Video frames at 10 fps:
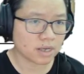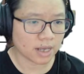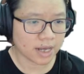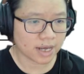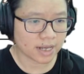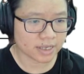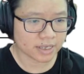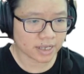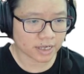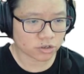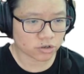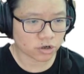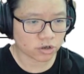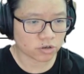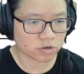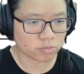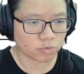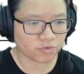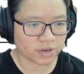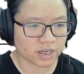and the electron
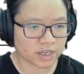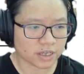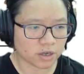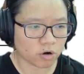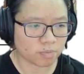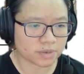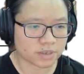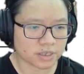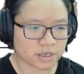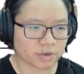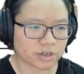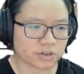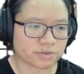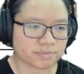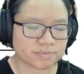moving in the opposite direction.